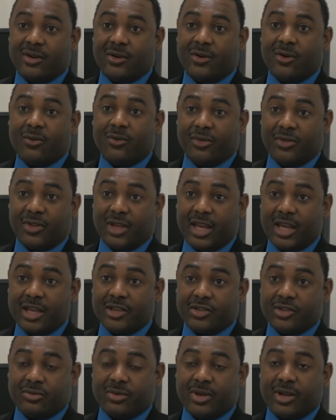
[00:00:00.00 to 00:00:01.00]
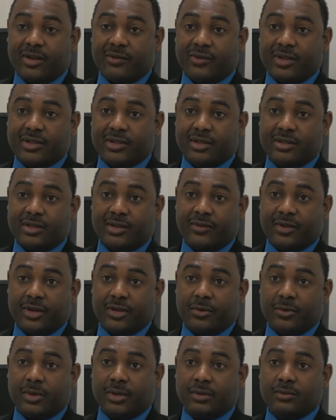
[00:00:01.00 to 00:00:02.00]
over the history of this
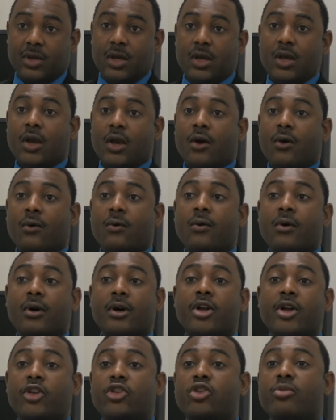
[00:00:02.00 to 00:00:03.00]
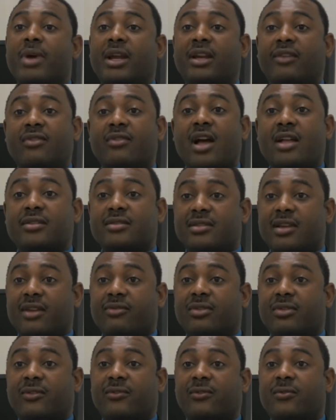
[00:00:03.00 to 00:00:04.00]
individual, or you might have gotten
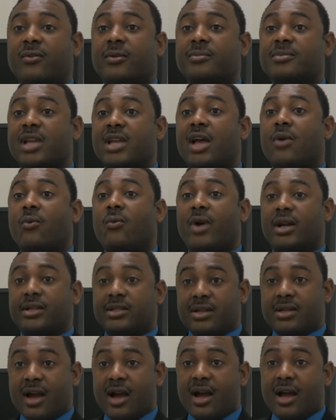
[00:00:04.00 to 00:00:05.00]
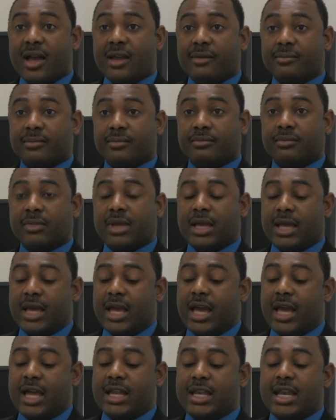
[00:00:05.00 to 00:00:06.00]
several forms at one time.
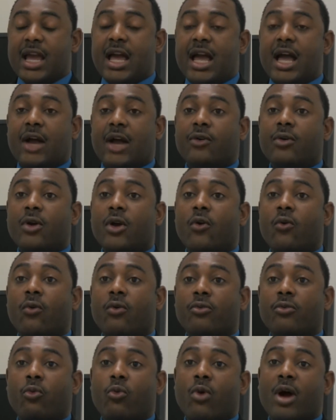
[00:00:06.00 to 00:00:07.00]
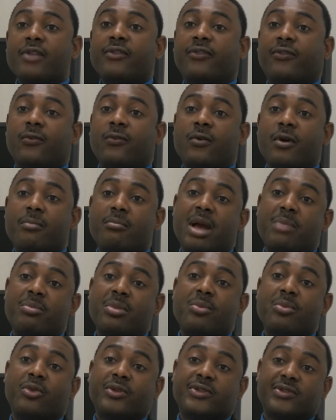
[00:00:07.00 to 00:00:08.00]
And now, one form might
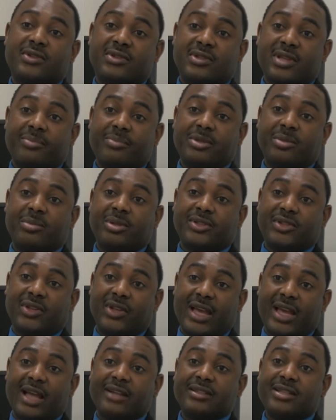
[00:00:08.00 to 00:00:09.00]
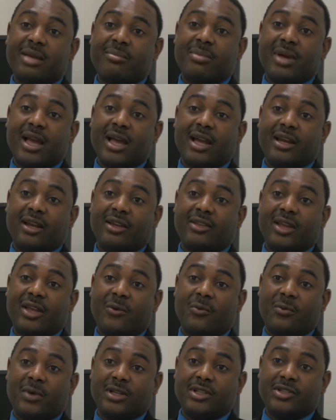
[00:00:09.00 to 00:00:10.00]
be more susceptible to the antibiotic
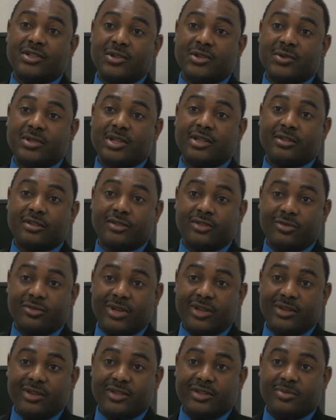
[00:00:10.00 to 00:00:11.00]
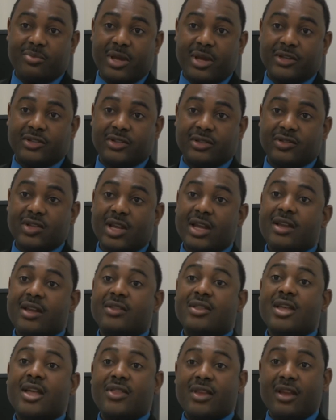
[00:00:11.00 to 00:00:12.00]
that one is using to treat this patient
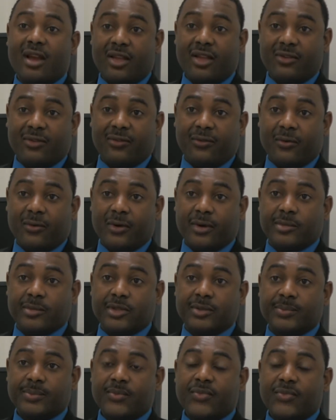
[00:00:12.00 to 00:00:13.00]
than the other forms.